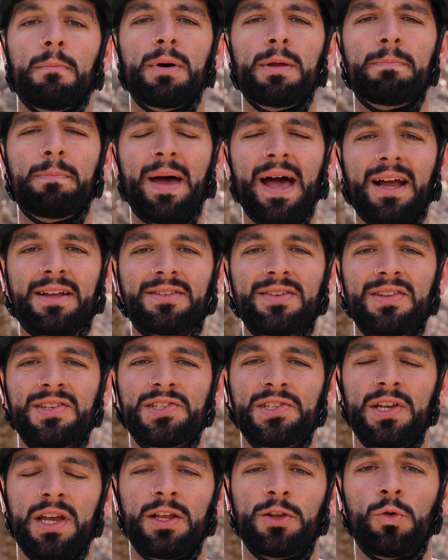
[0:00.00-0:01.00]
But back to the
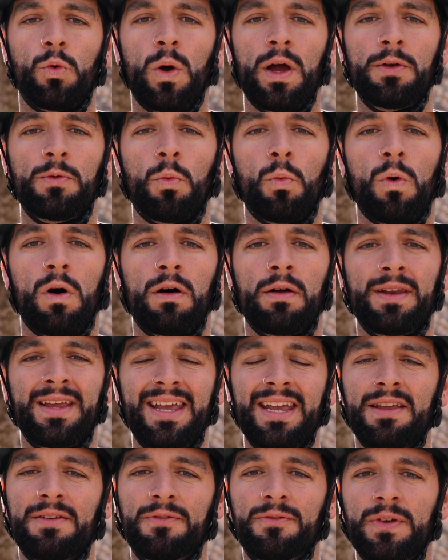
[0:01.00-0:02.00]
San Quentin 1,
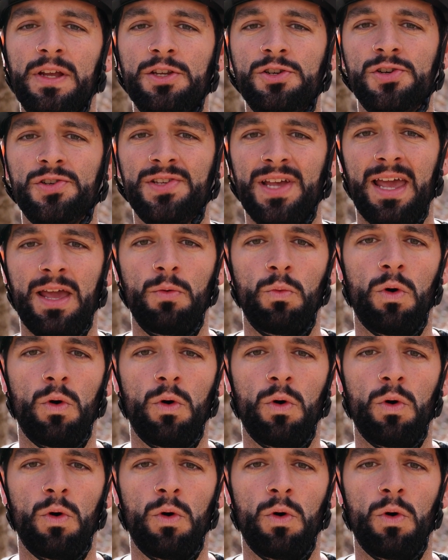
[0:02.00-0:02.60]
it features a